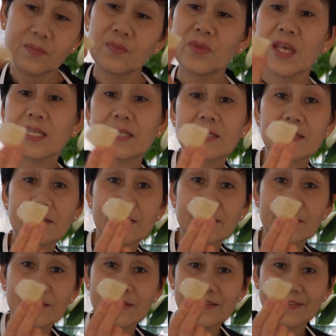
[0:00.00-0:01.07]
This
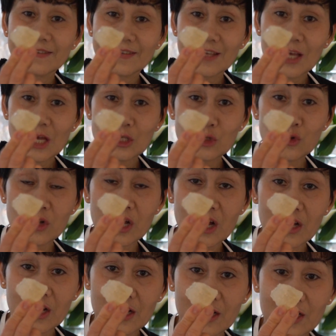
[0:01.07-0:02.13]

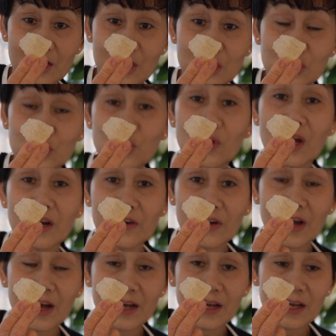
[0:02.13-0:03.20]
sugar
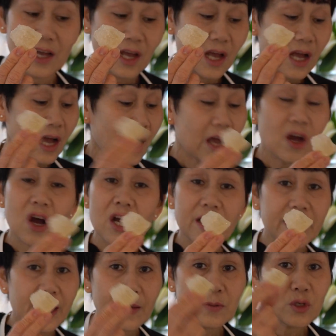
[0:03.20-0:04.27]
rock. I only
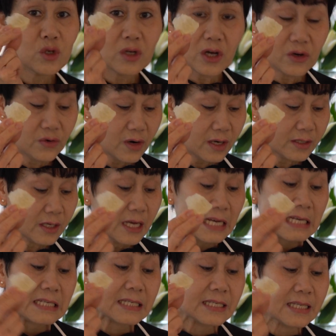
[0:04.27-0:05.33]
have sugar rock,
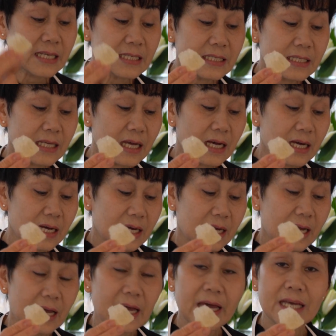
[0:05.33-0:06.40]
ginger
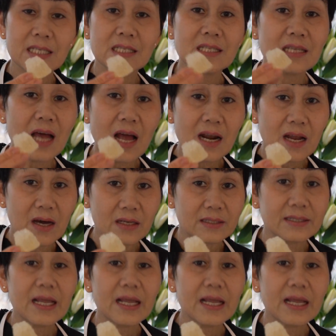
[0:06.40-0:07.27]
and salad.